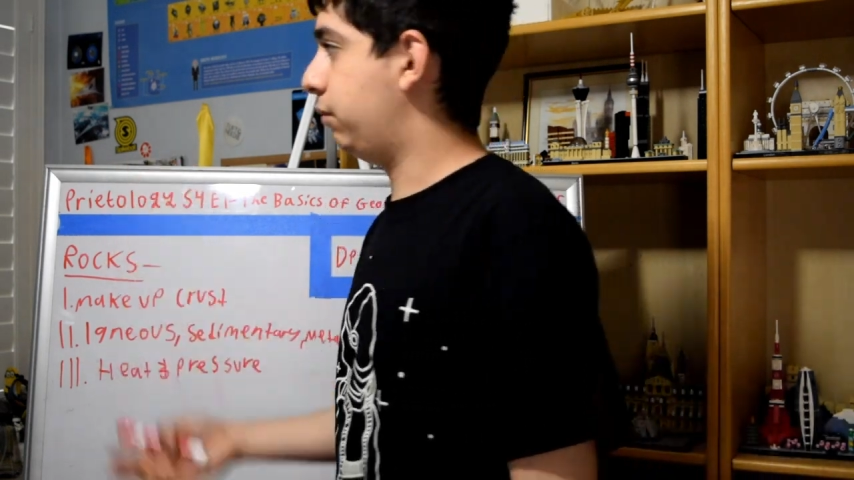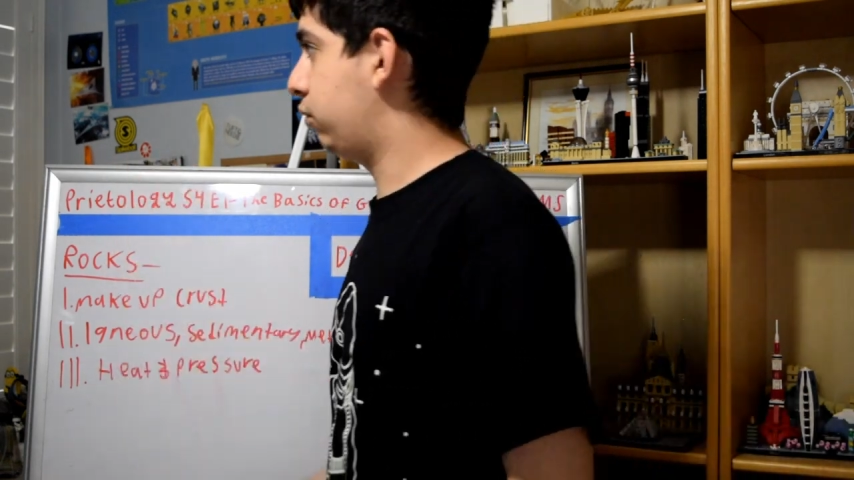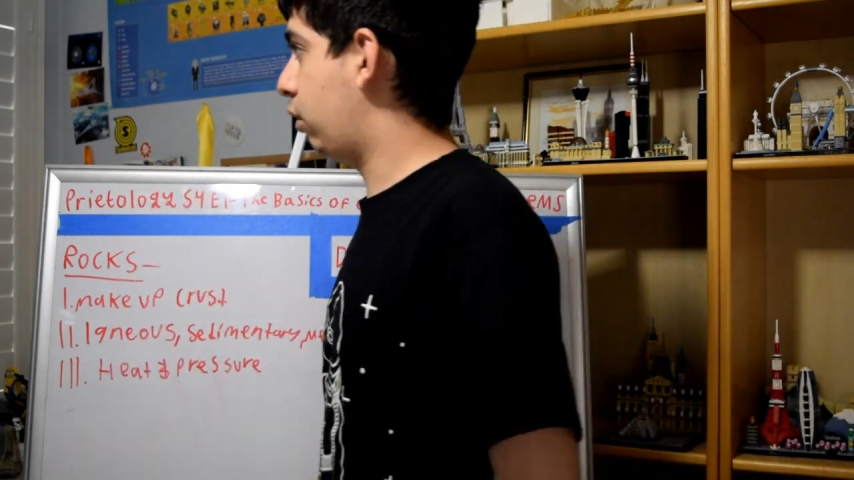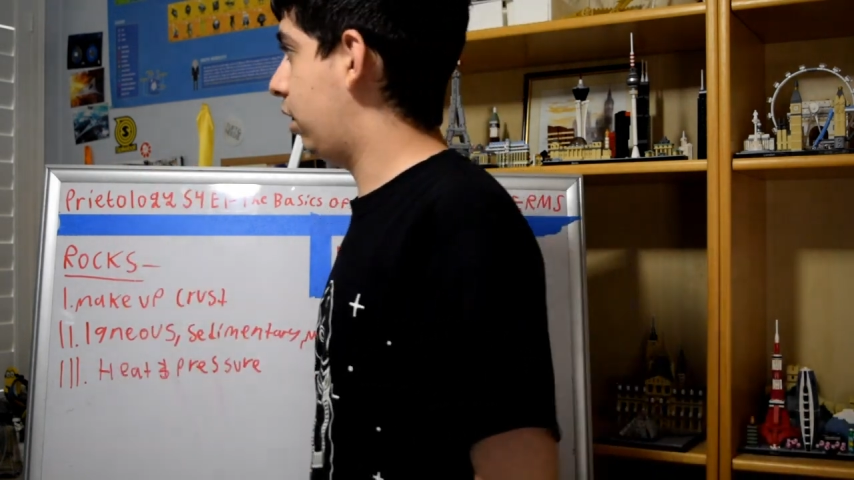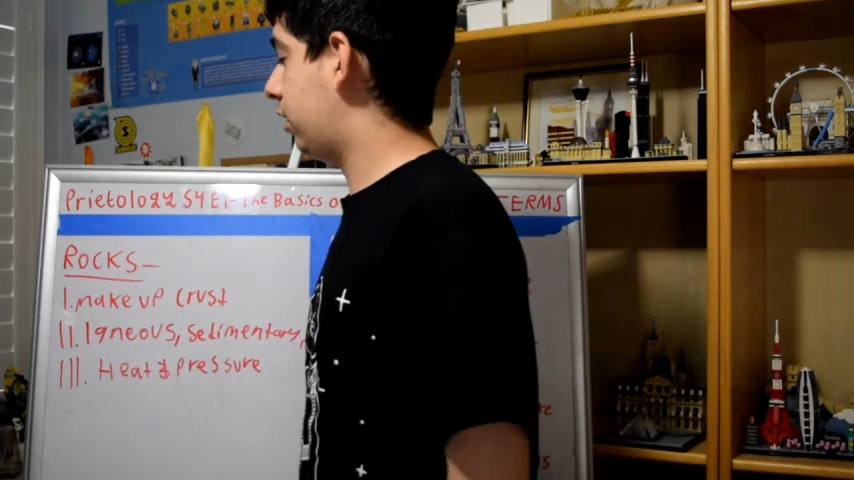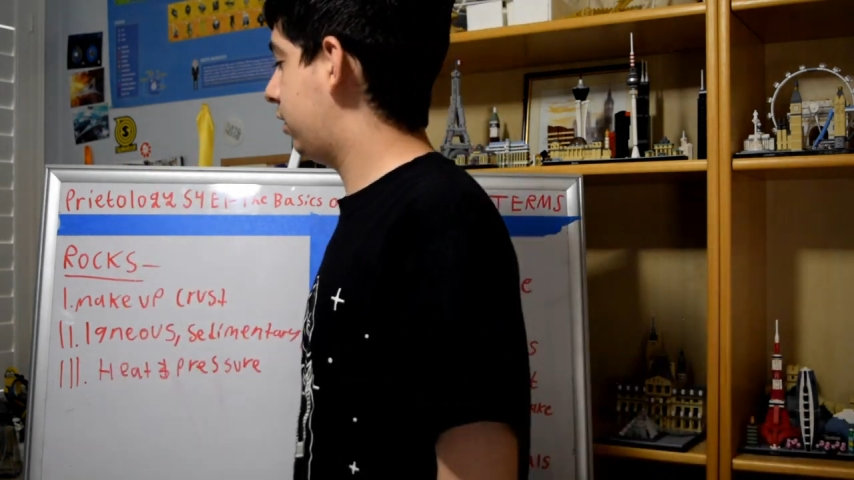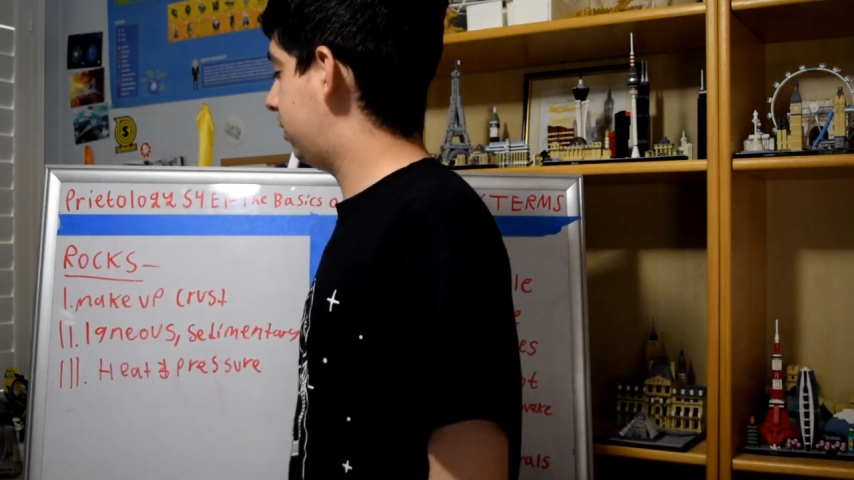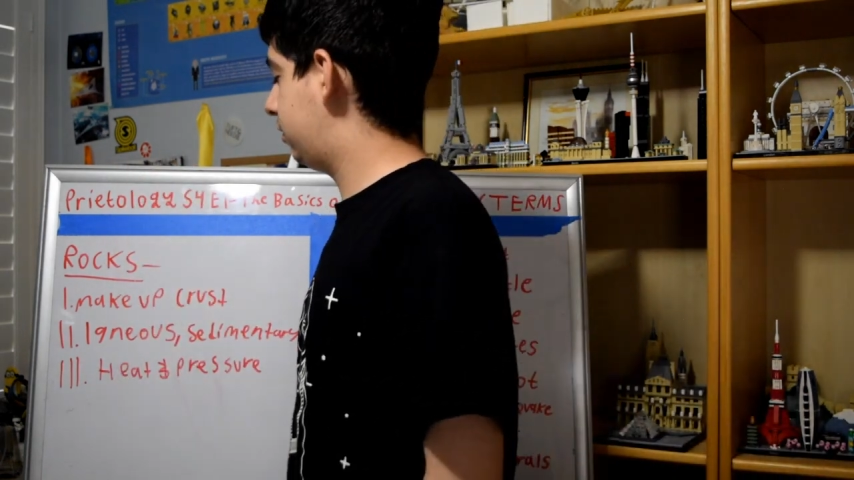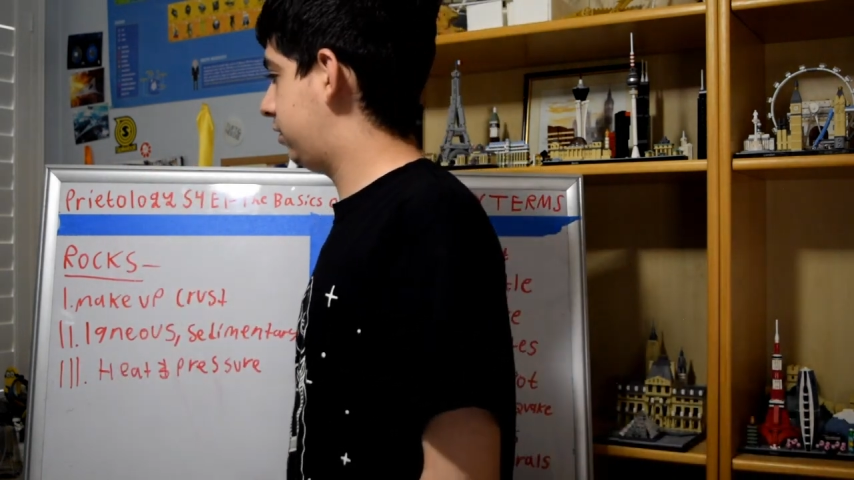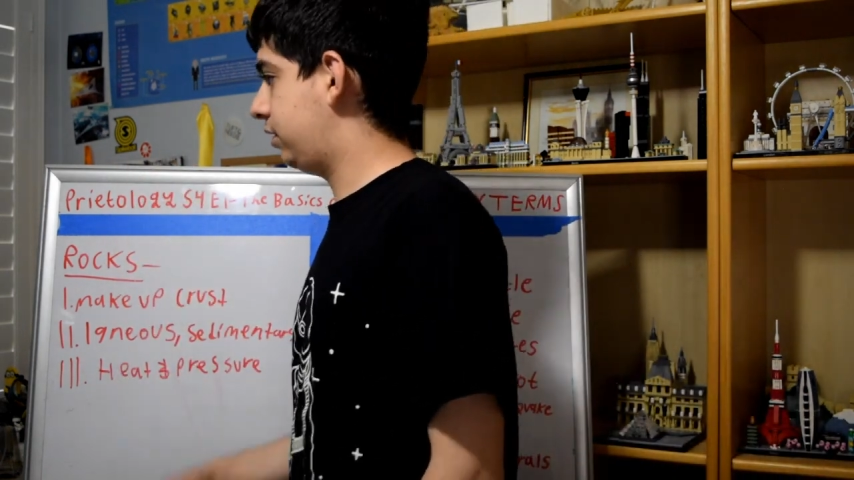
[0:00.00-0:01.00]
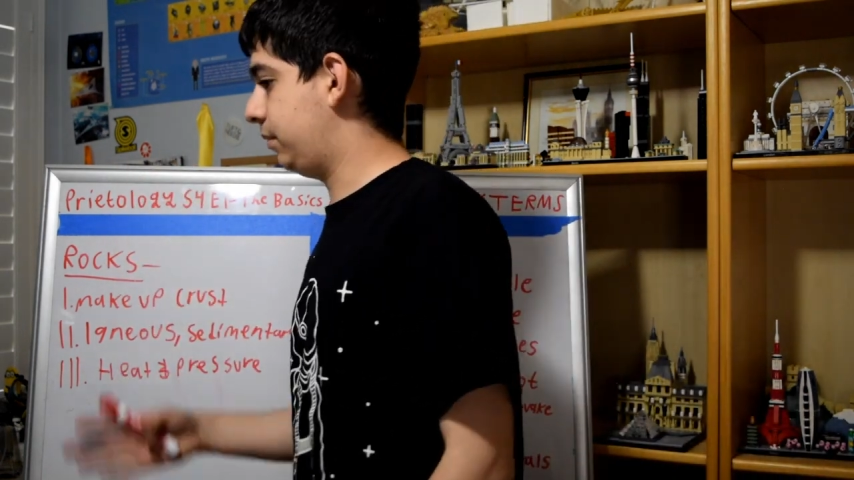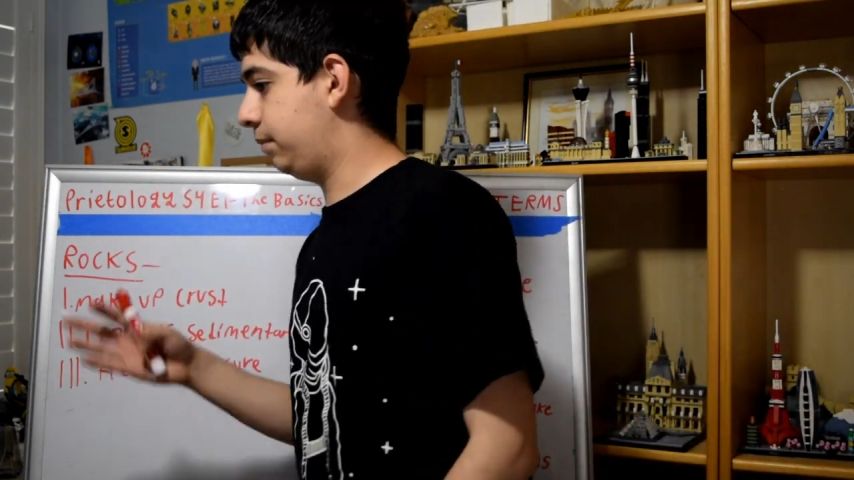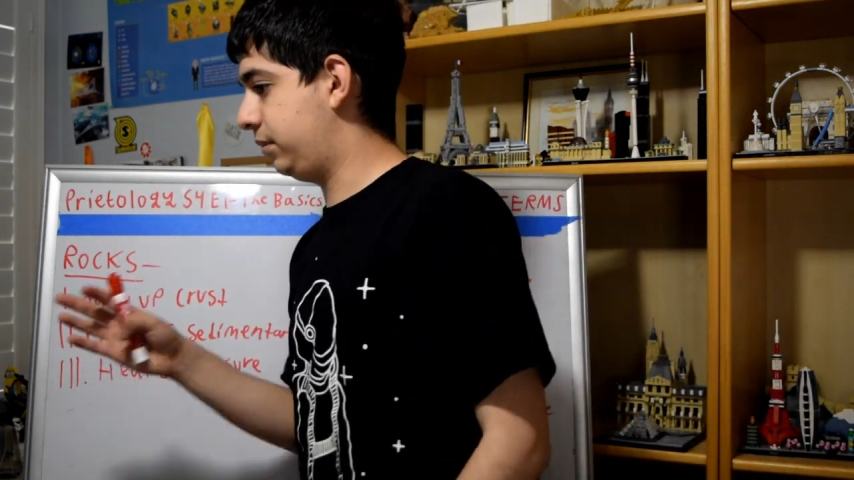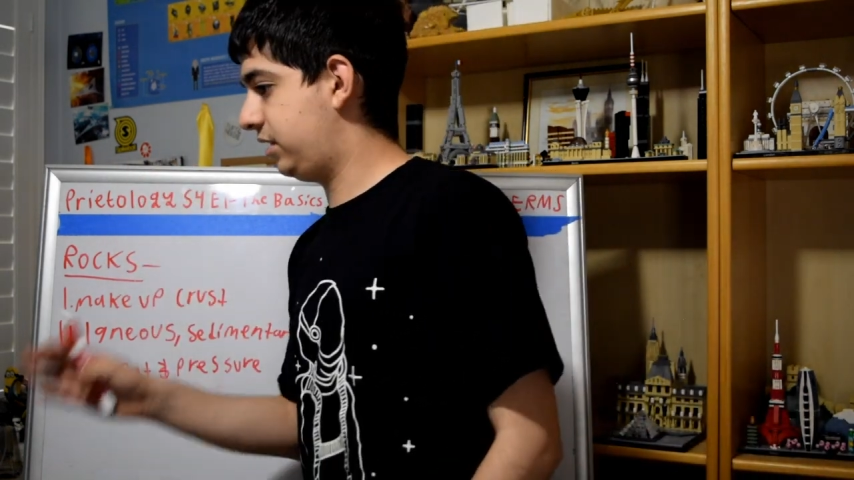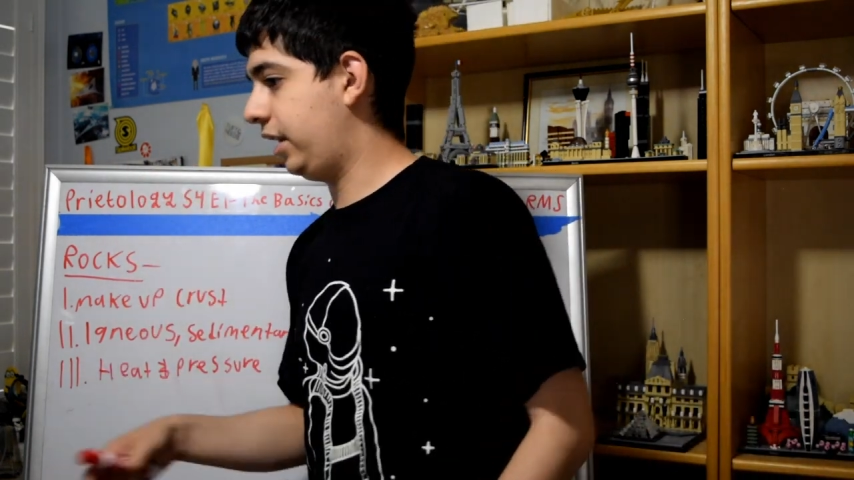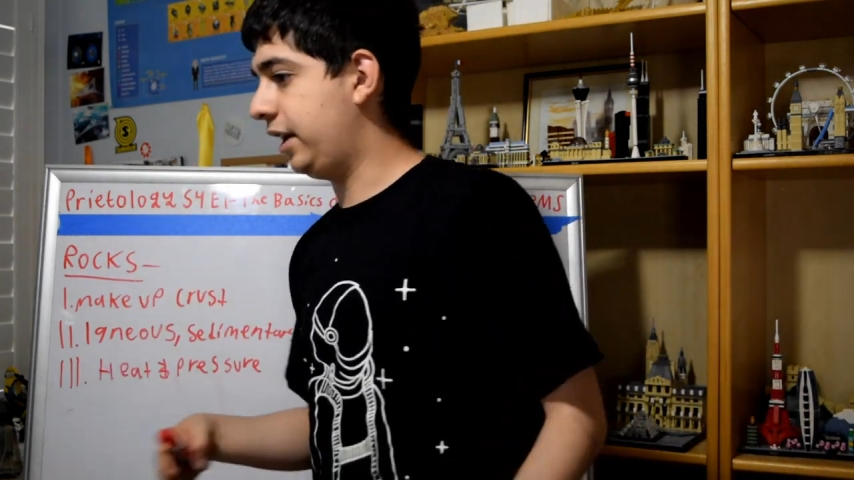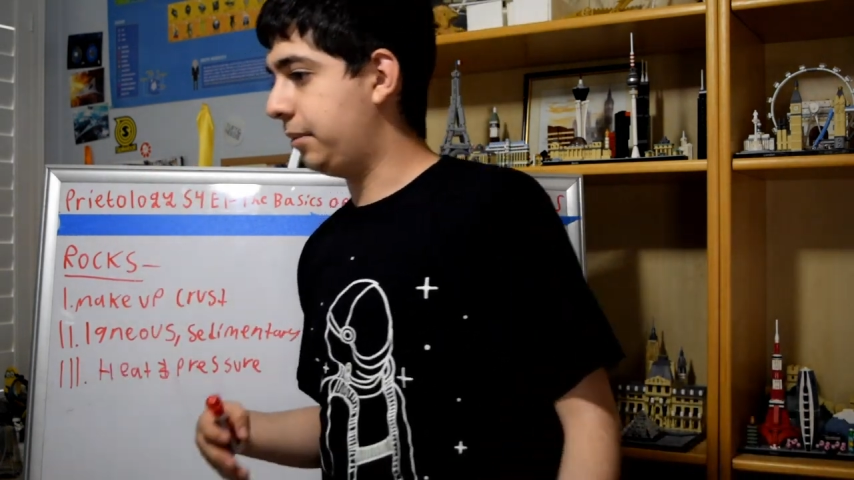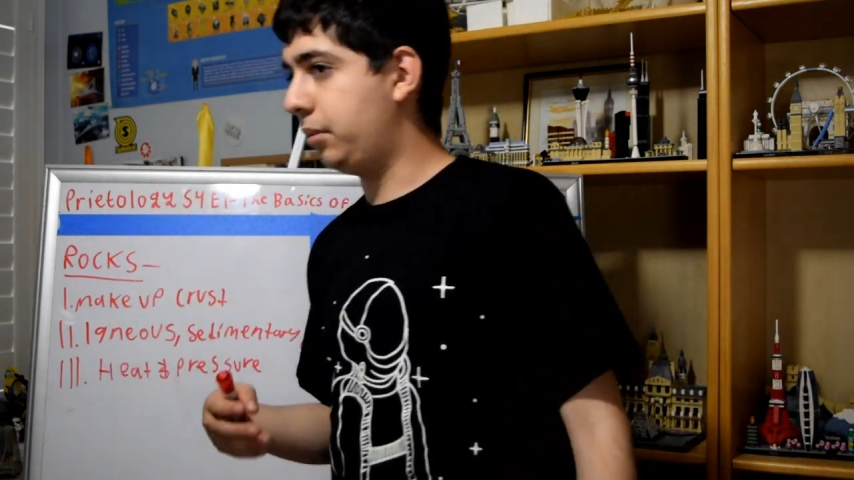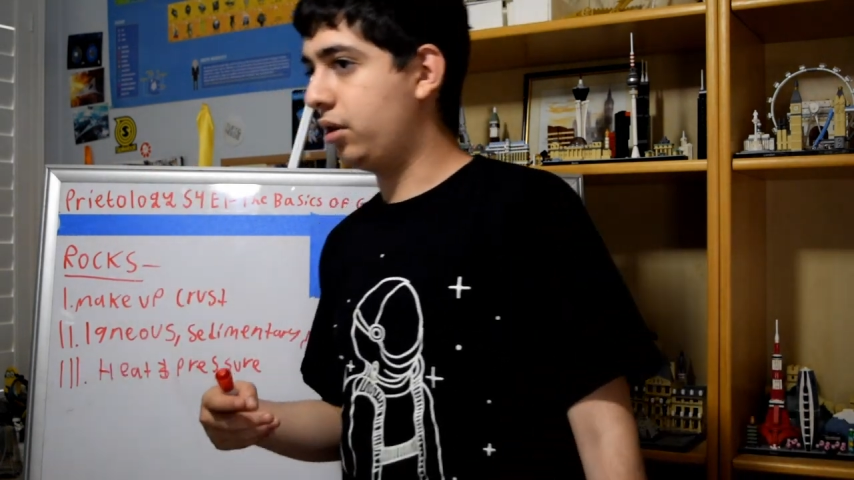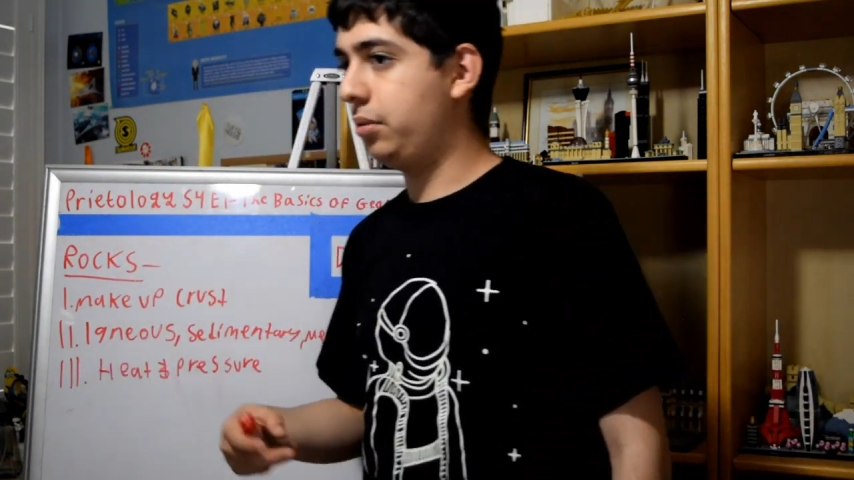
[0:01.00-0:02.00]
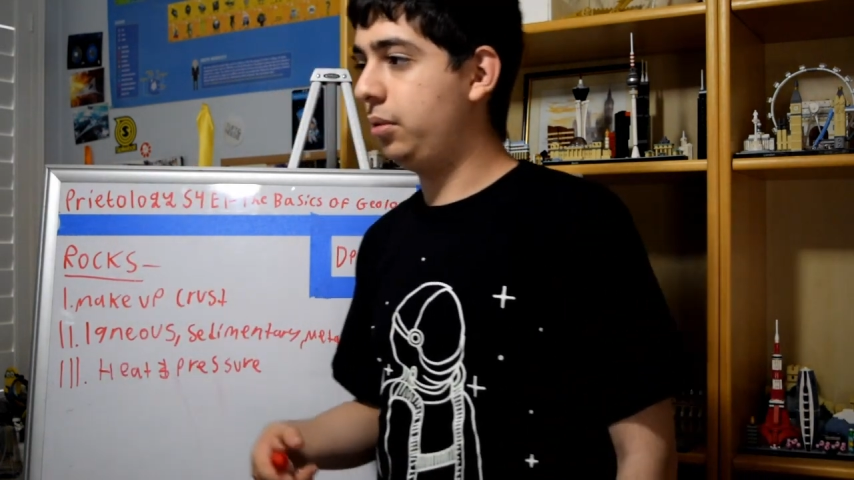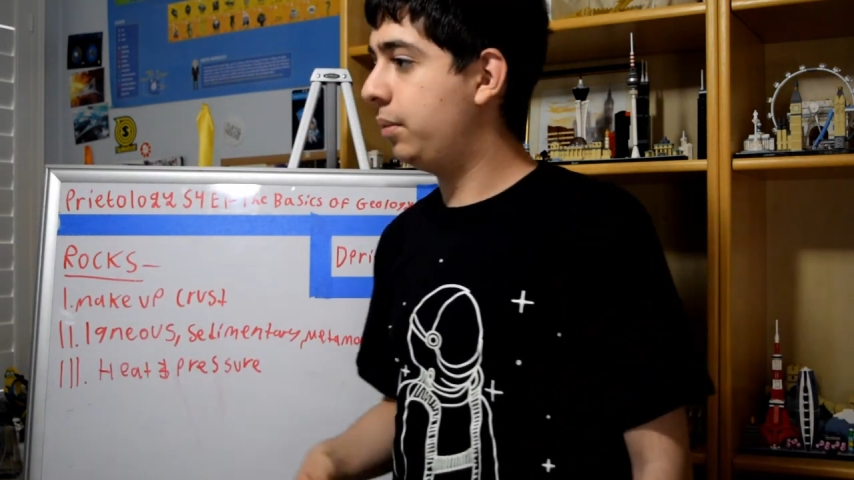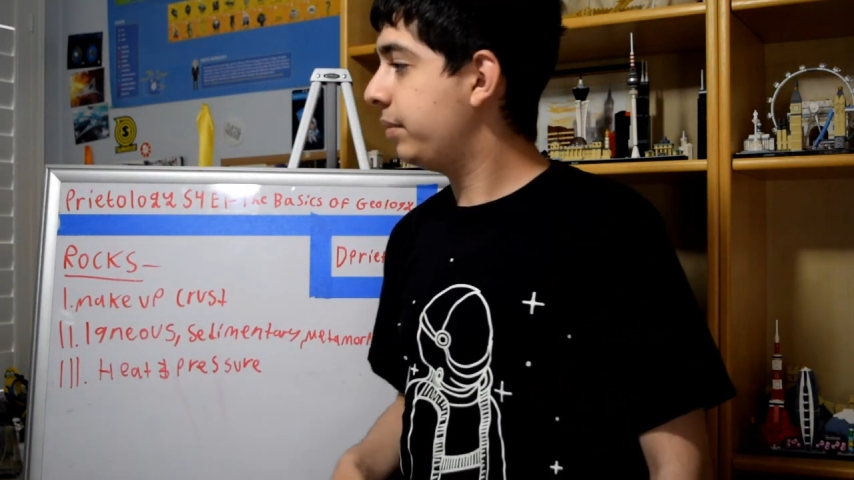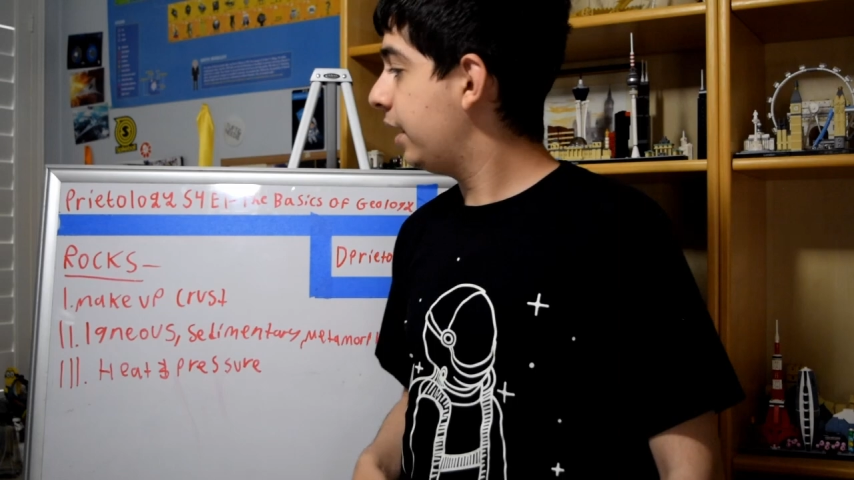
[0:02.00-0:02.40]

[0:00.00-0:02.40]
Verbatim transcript: rocks, slate, and marble.